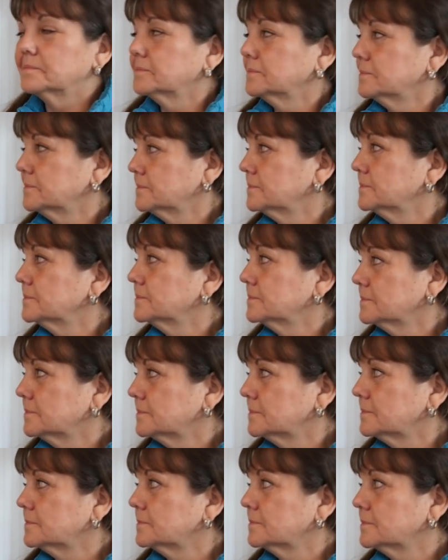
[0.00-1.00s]

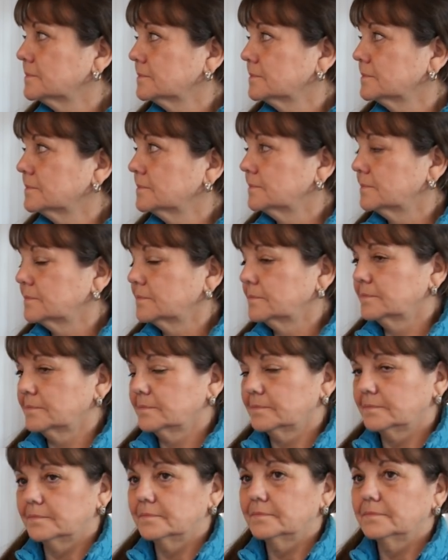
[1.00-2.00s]

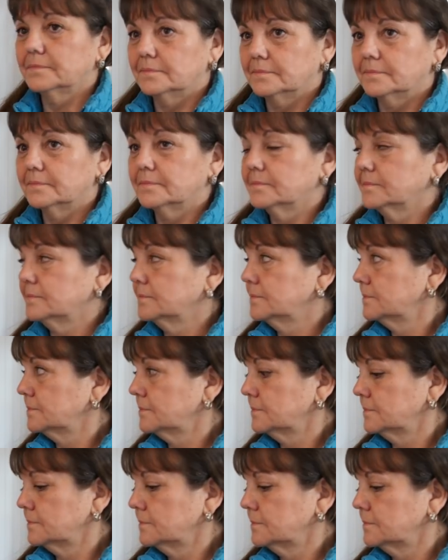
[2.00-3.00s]

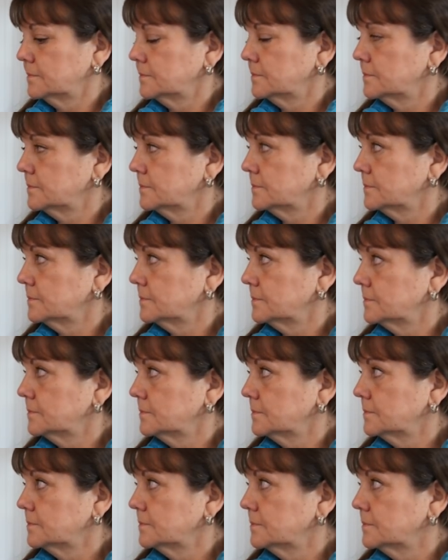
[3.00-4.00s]

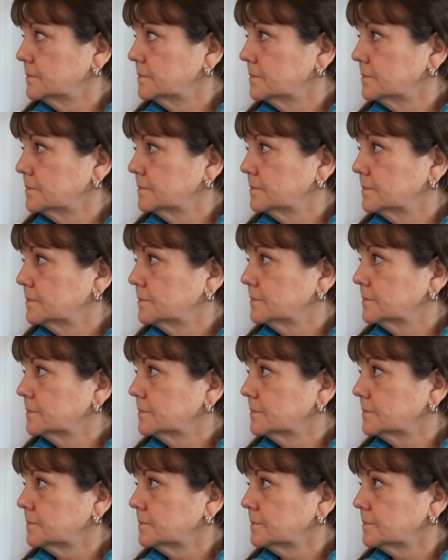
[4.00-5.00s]

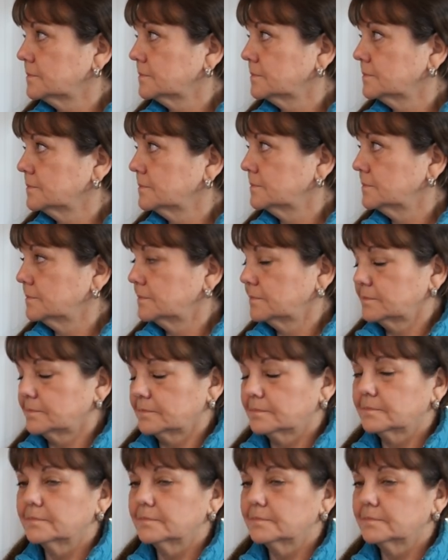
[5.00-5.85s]
(not speaking)